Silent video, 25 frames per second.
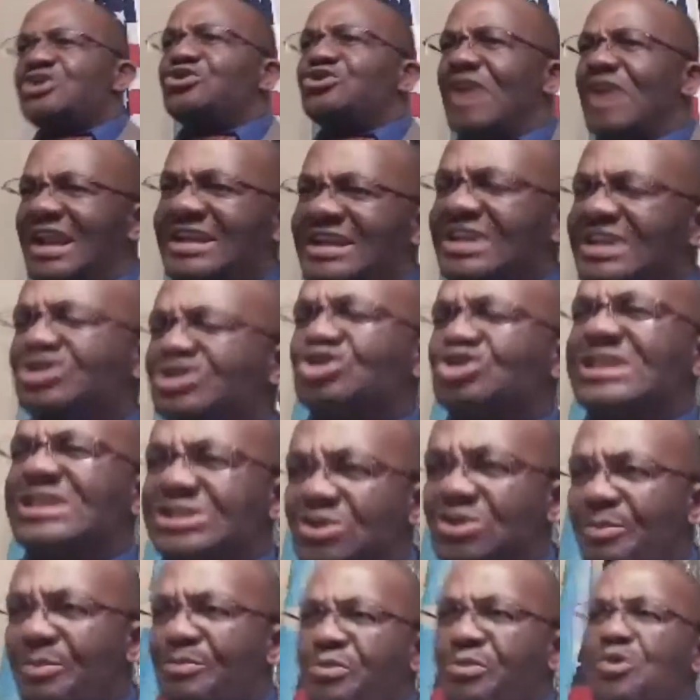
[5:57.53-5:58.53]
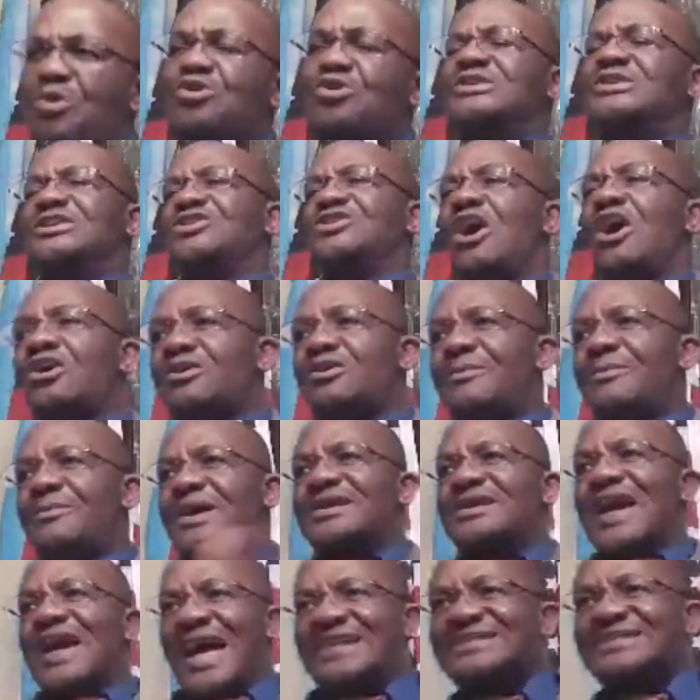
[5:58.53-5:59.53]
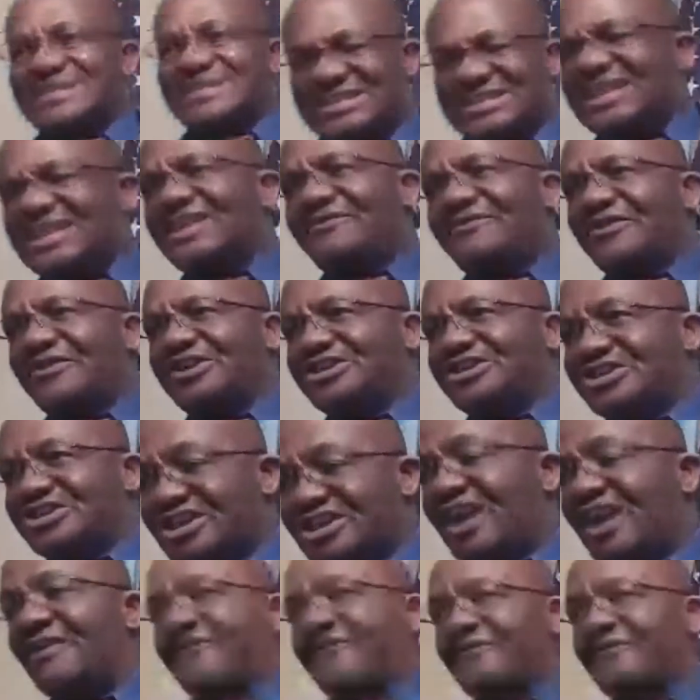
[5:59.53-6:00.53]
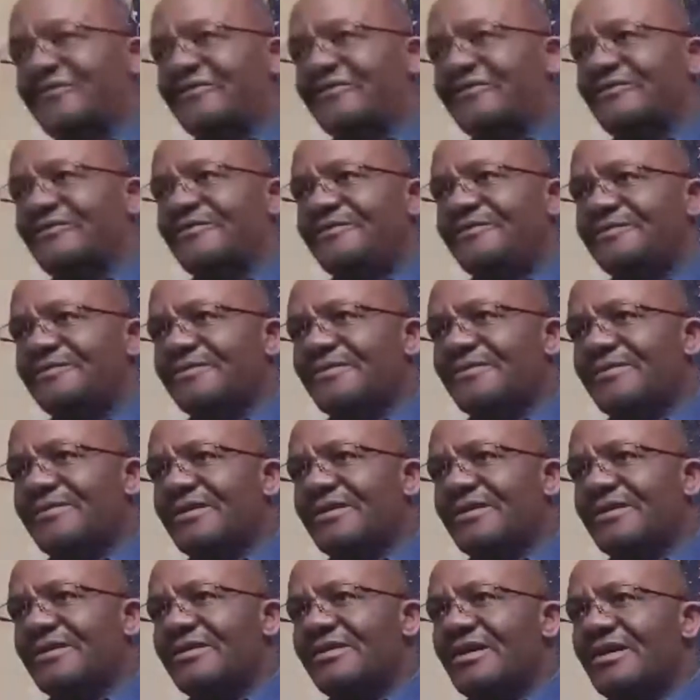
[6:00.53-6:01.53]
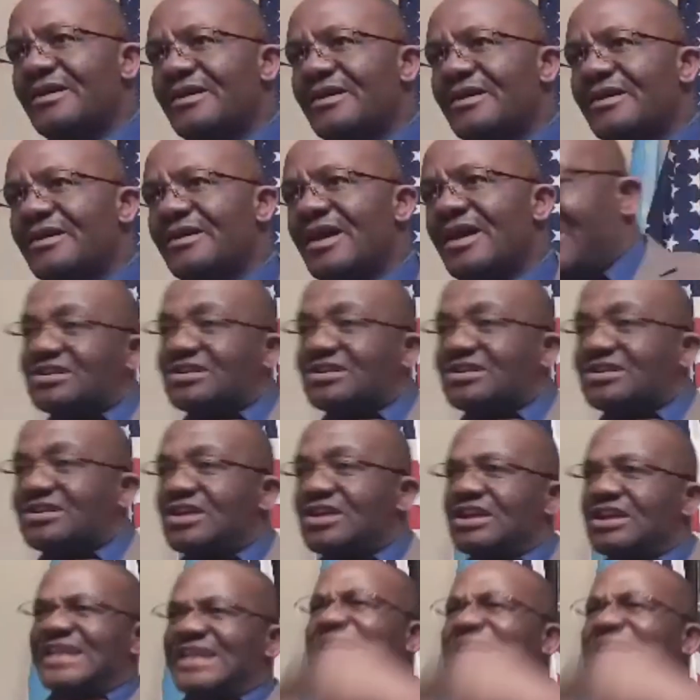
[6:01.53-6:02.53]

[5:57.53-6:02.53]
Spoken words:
United Nations need to pull the document and see for itself that they